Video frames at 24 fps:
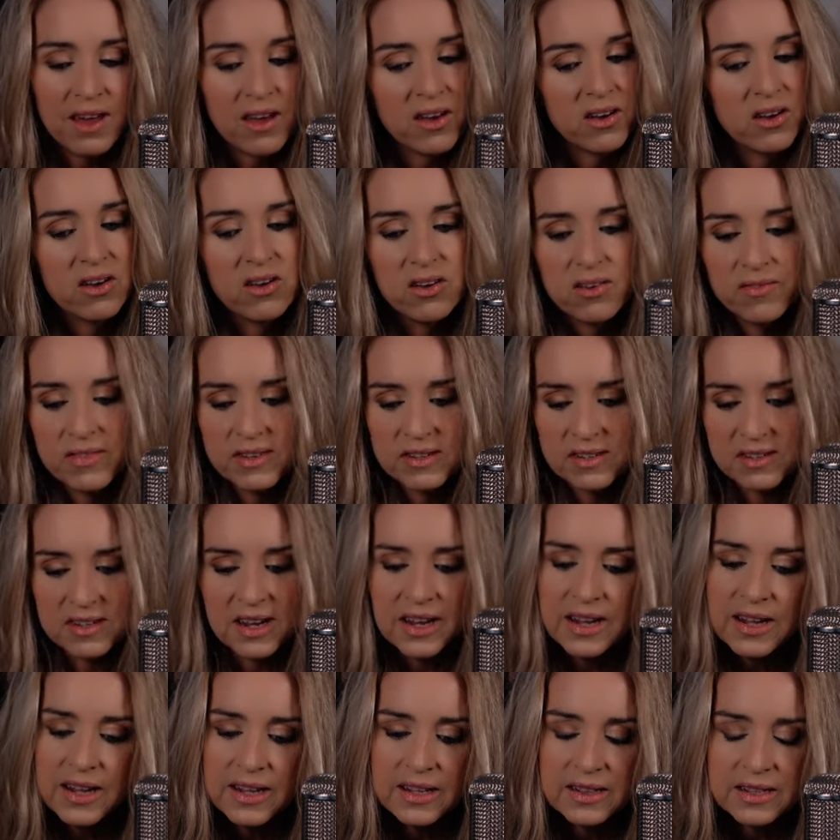of the
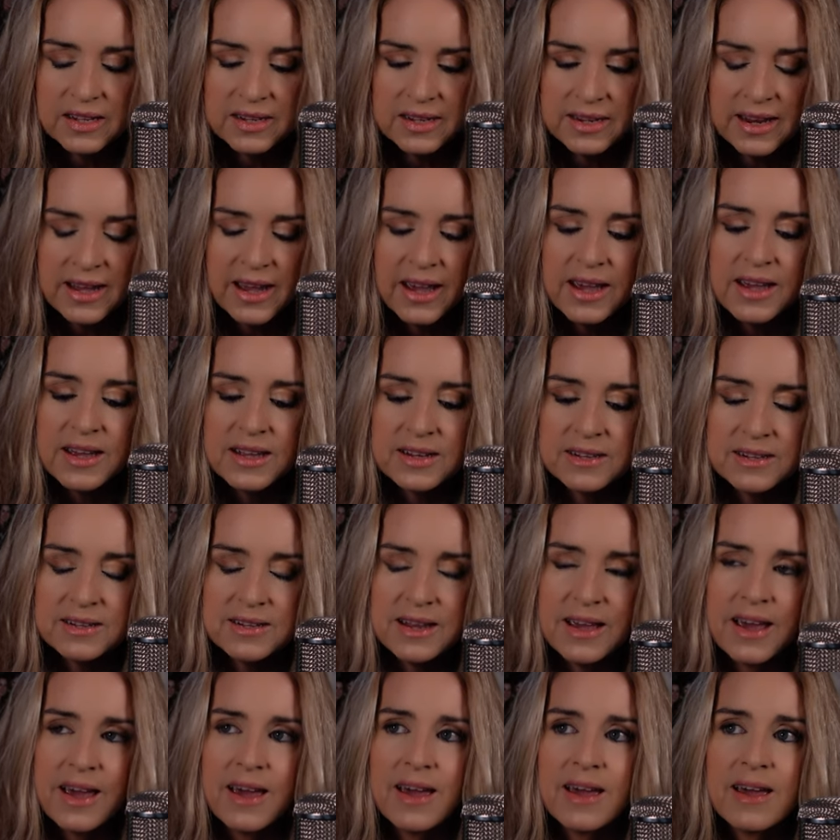day, the 99
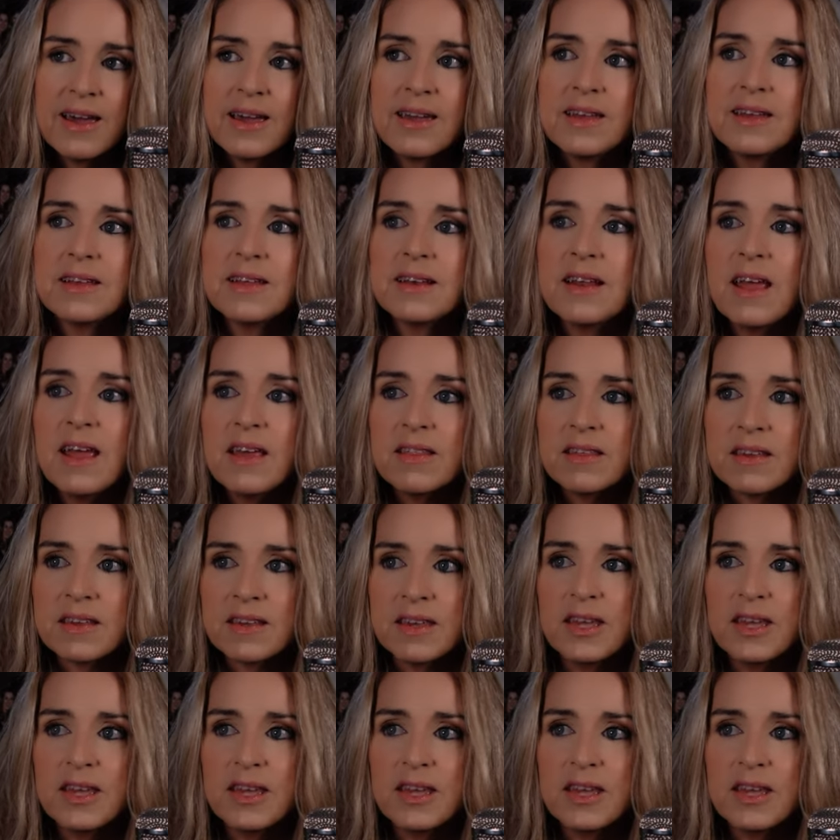that